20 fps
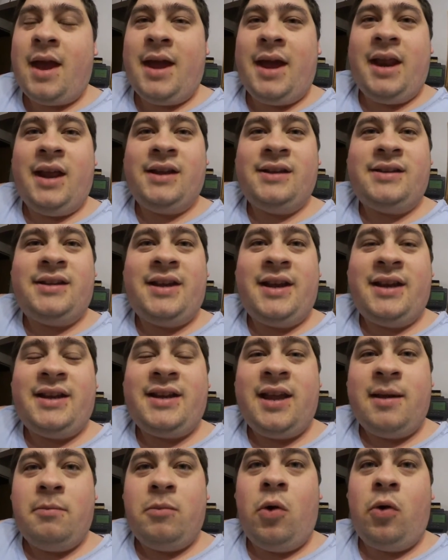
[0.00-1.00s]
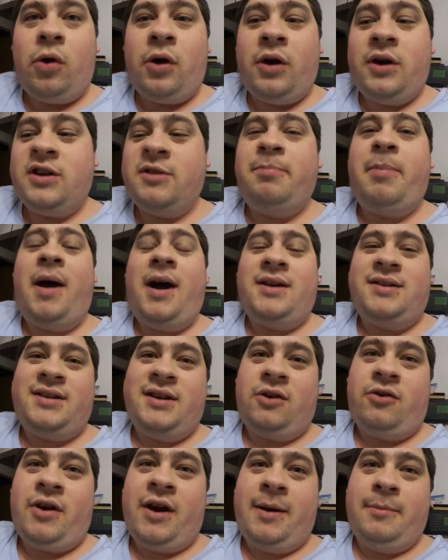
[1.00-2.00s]
It is the Tim Hortons
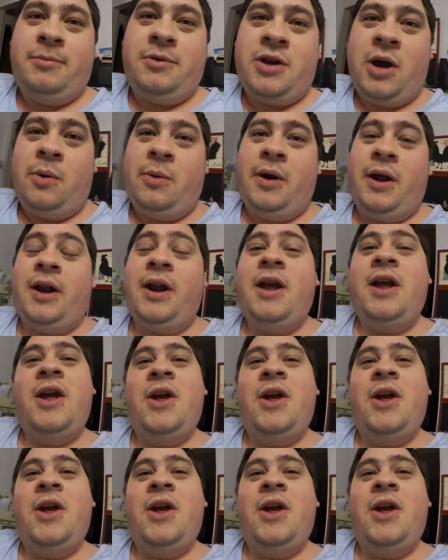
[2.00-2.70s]
Boston Cream Donut.